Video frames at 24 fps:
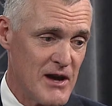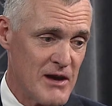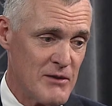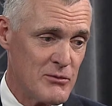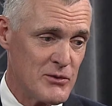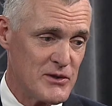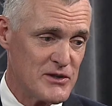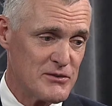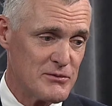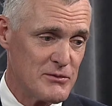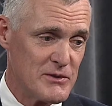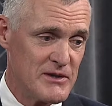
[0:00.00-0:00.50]
I
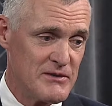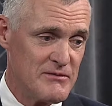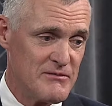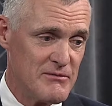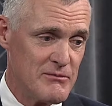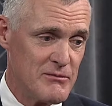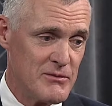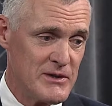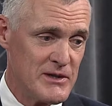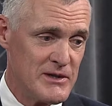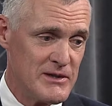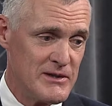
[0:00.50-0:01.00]
wish we'd
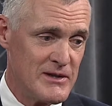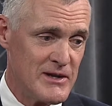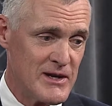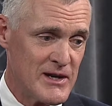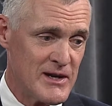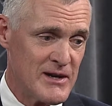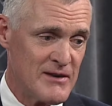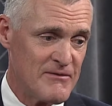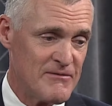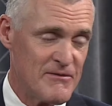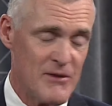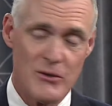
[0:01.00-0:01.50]

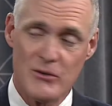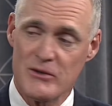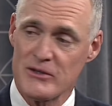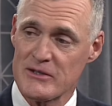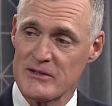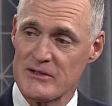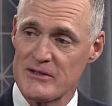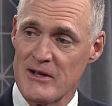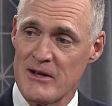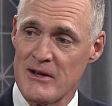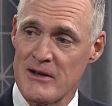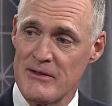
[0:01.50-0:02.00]

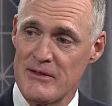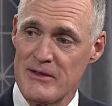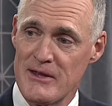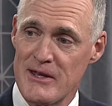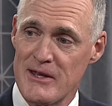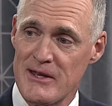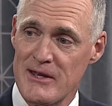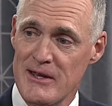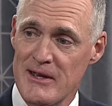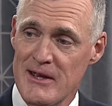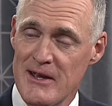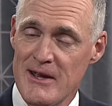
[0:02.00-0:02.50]
focused on
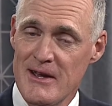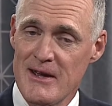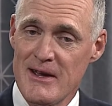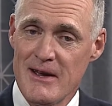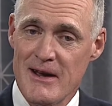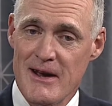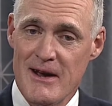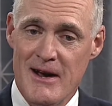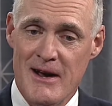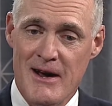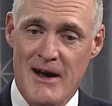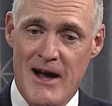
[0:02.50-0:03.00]
the
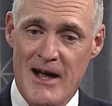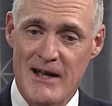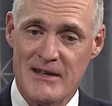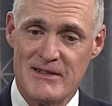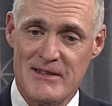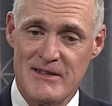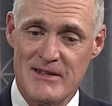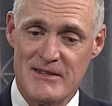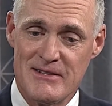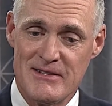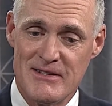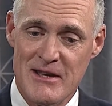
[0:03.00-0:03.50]

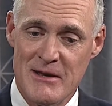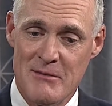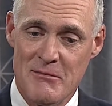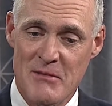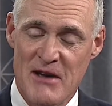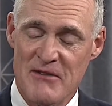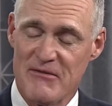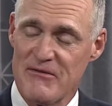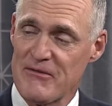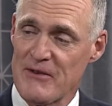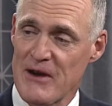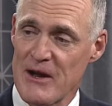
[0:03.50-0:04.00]

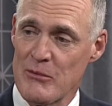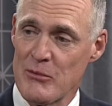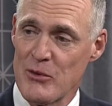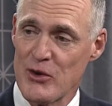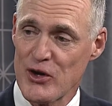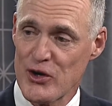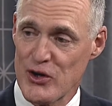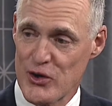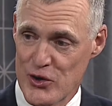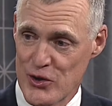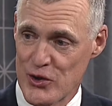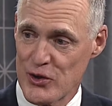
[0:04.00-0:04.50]
IT-CMF
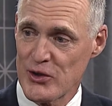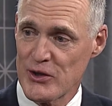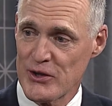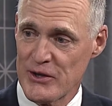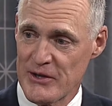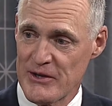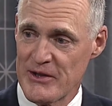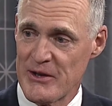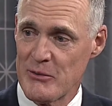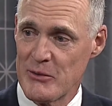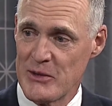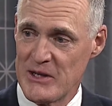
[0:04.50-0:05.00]
framework
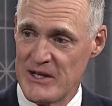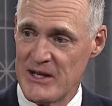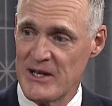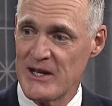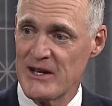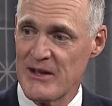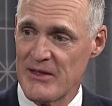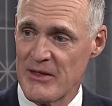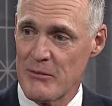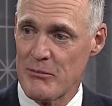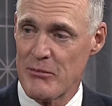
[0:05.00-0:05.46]
earlier than we did in the